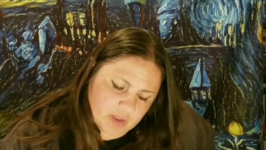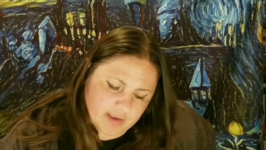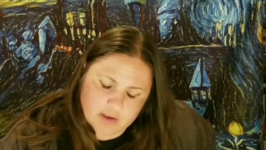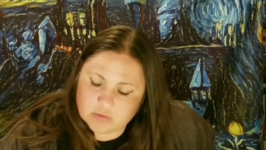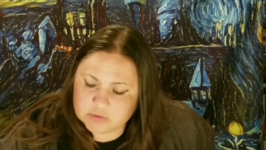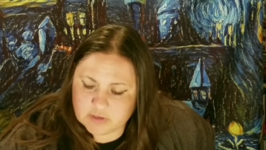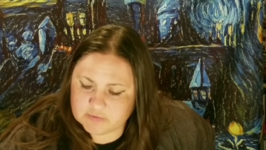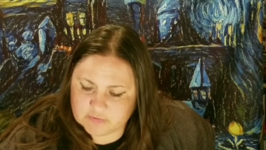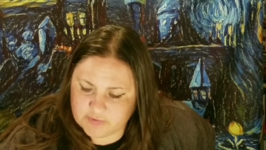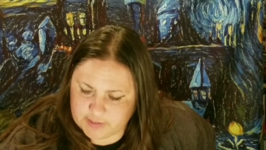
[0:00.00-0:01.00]
He goes
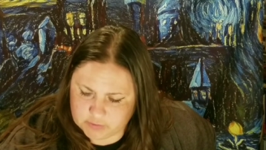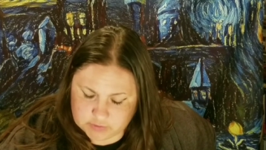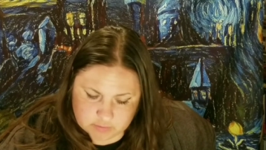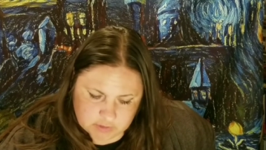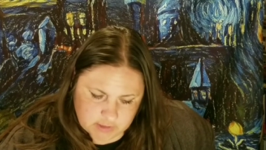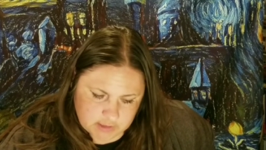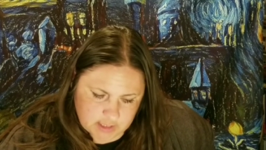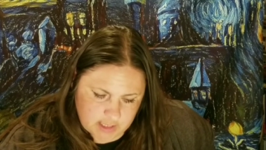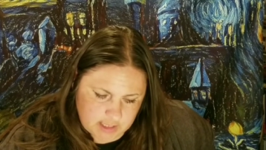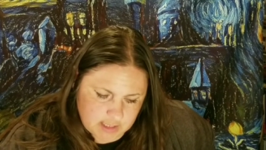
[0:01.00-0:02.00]
off to fight or something like
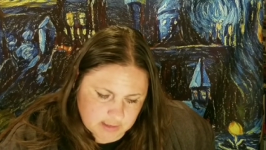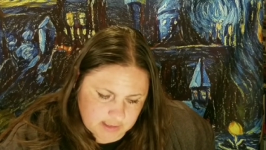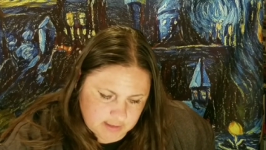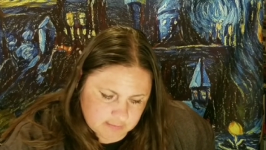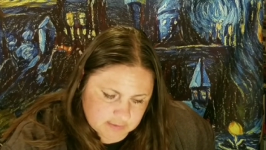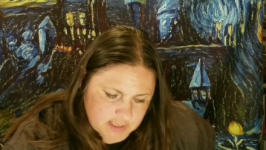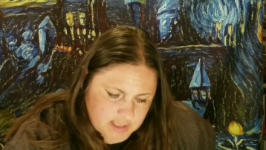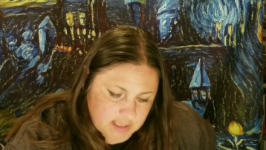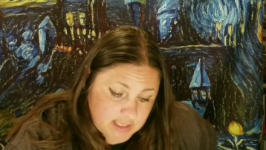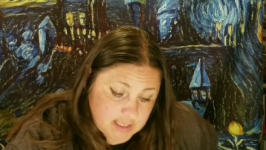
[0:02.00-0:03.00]
that. He leaves
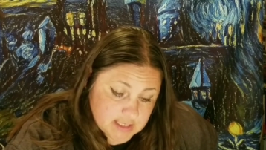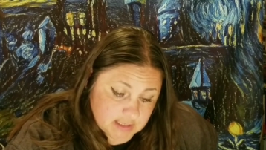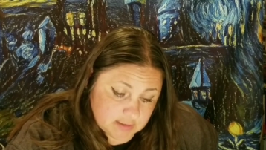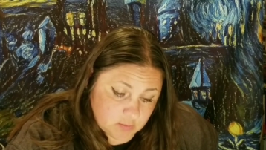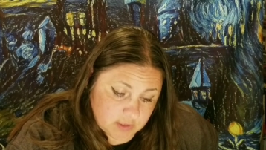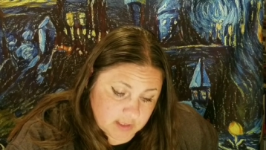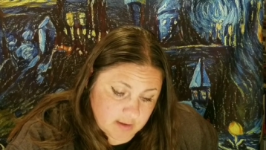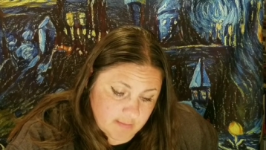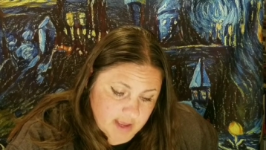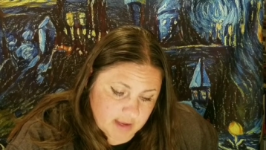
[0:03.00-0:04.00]
and then he doesn't want to
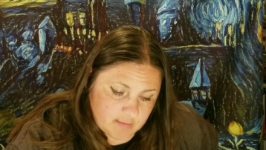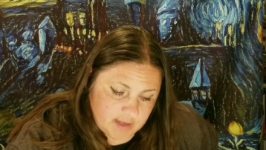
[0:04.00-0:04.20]
come back.